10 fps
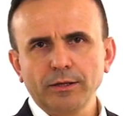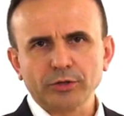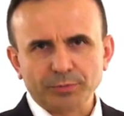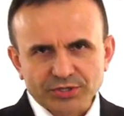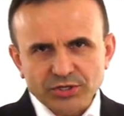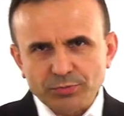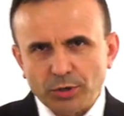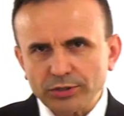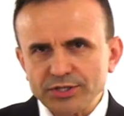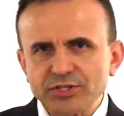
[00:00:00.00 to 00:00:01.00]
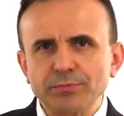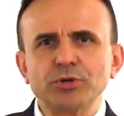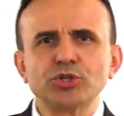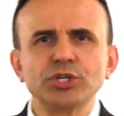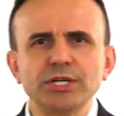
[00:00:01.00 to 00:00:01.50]
The business model is the
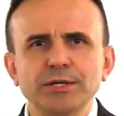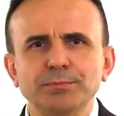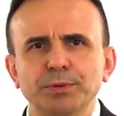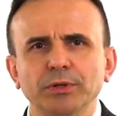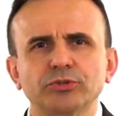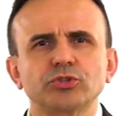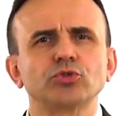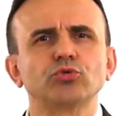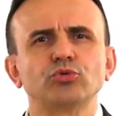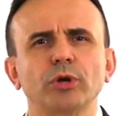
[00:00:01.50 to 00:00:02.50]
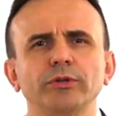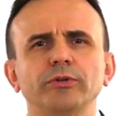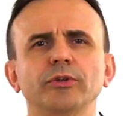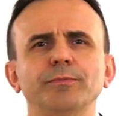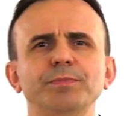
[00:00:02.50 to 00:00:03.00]
machine built to
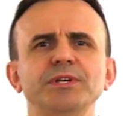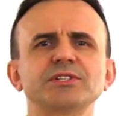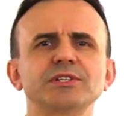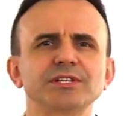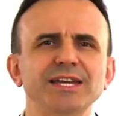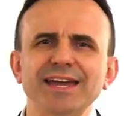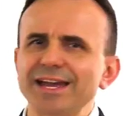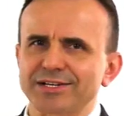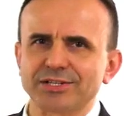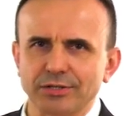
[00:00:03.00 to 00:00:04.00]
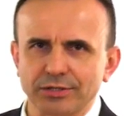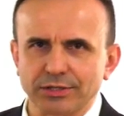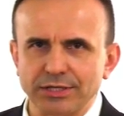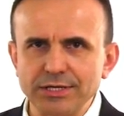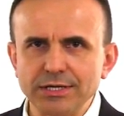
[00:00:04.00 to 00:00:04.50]
run the business
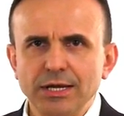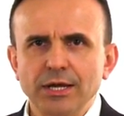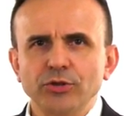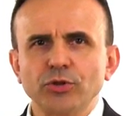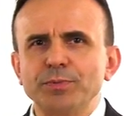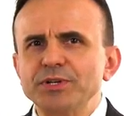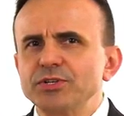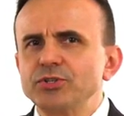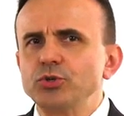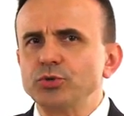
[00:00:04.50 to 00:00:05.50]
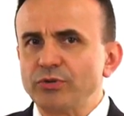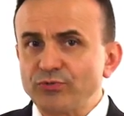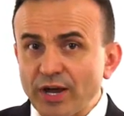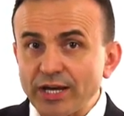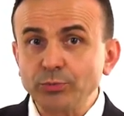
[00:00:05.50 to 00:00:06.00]
excellently, the business you
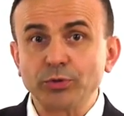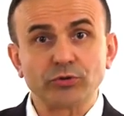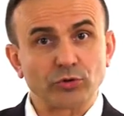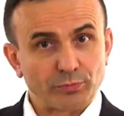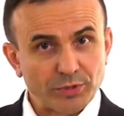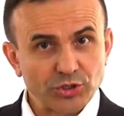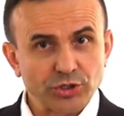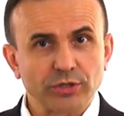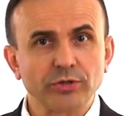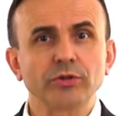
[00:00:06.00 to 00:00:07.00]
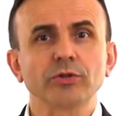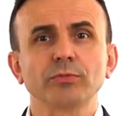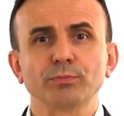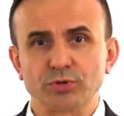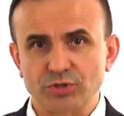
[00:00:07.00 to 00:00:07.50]
defined with your mission,
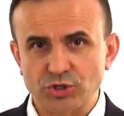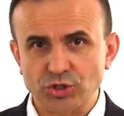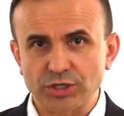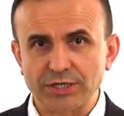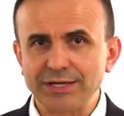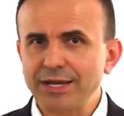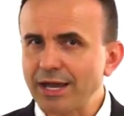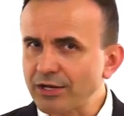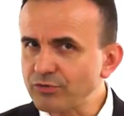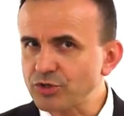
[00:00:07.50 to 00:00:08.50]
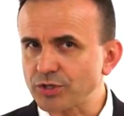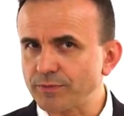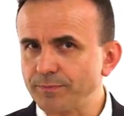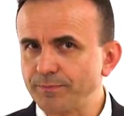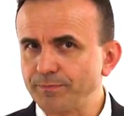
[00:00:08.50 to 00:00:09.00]
positioning, and vision.